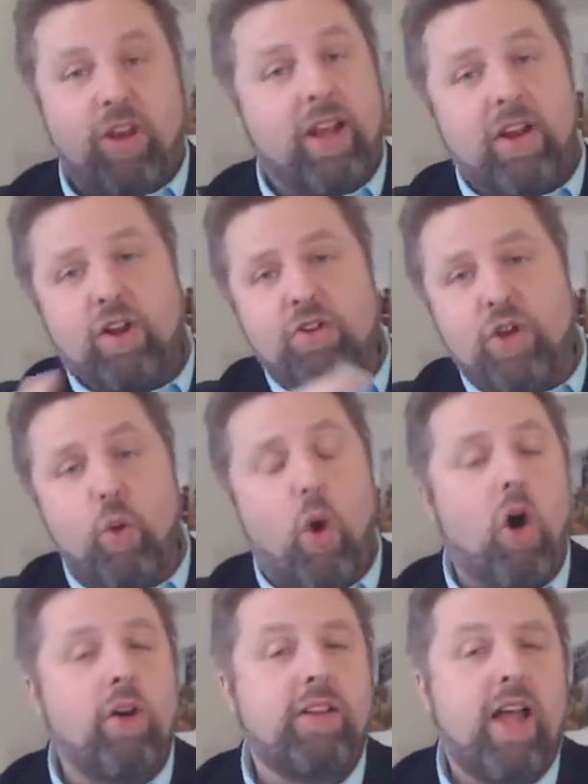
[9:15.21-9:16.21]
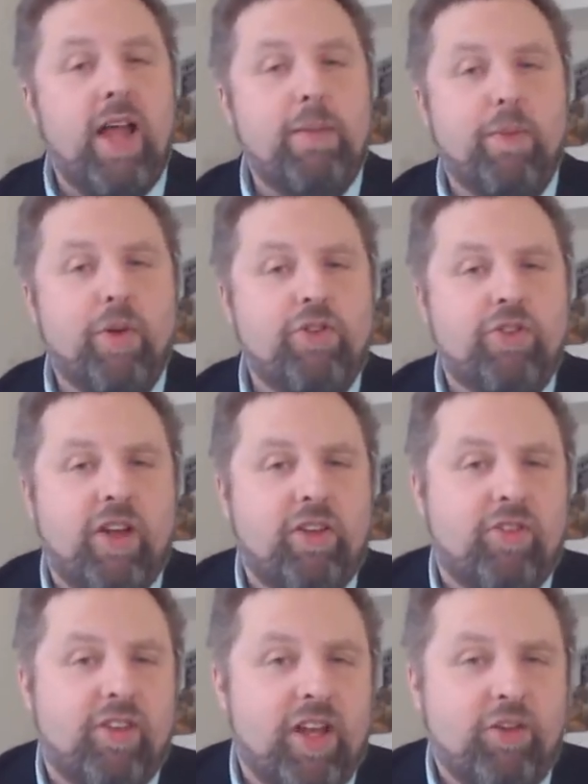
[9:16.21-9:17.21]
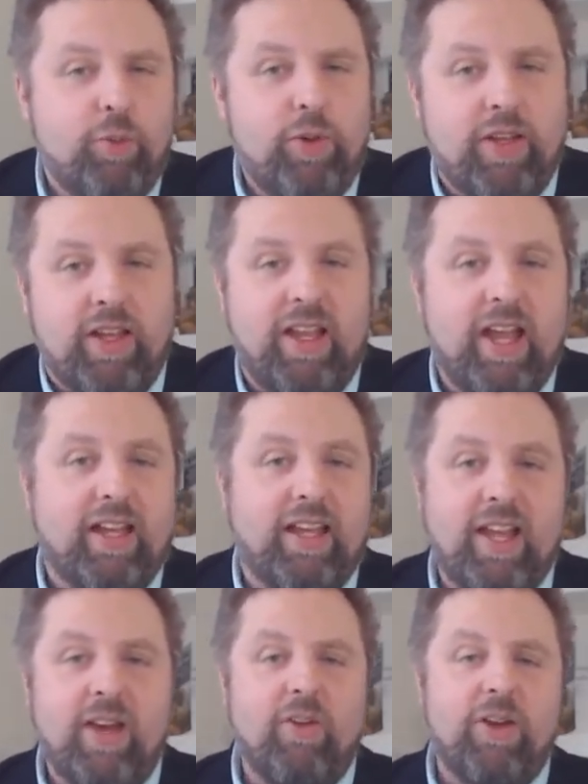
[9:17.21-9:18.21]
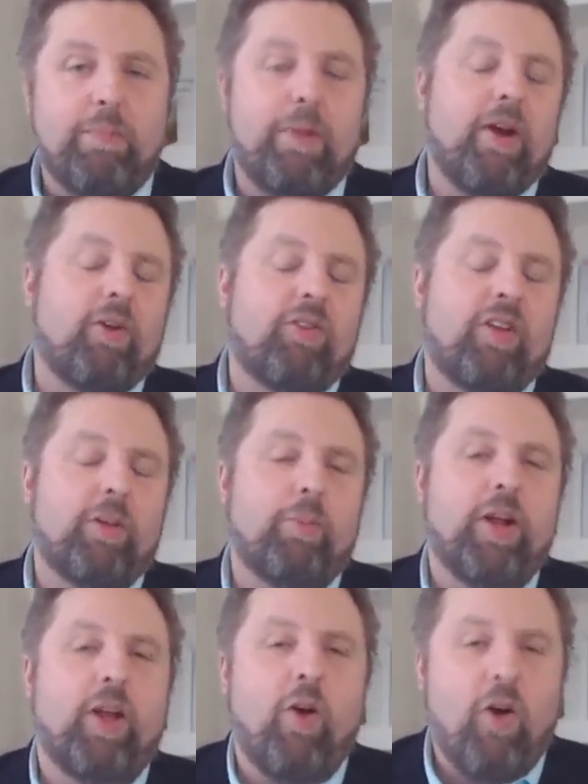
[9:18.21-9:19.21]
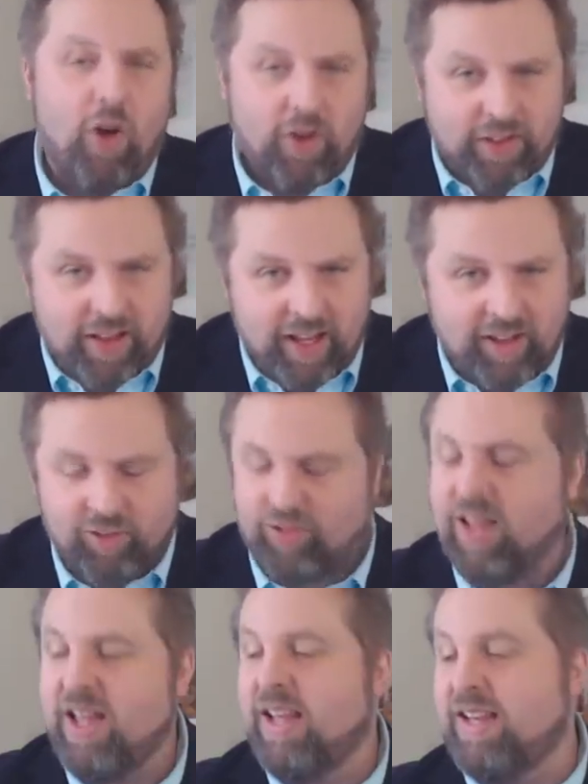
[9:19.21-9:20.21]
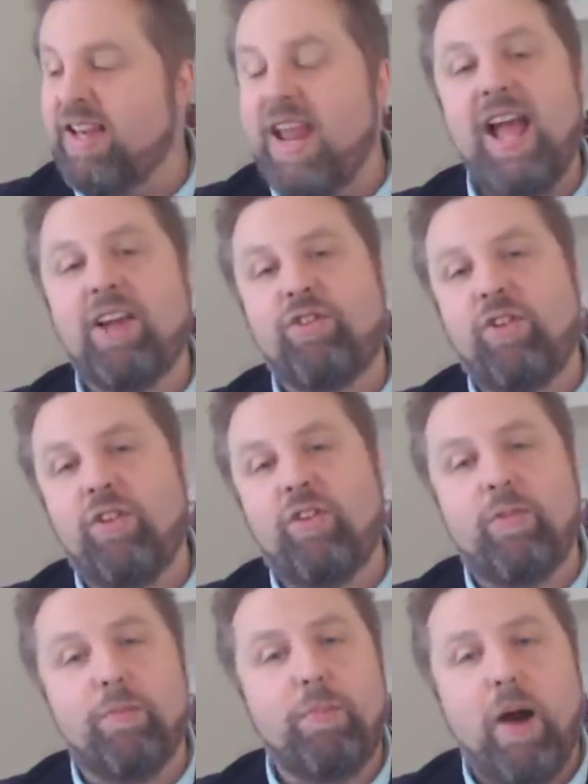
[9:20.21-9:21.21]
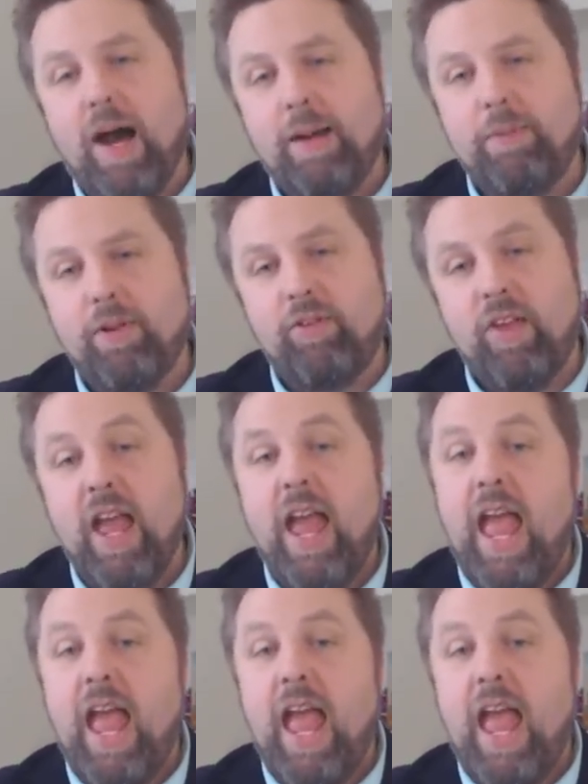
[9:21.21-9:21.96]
Check out our new online merchandise selection where you can get gear and apparel celebrating all things nationalist and populist,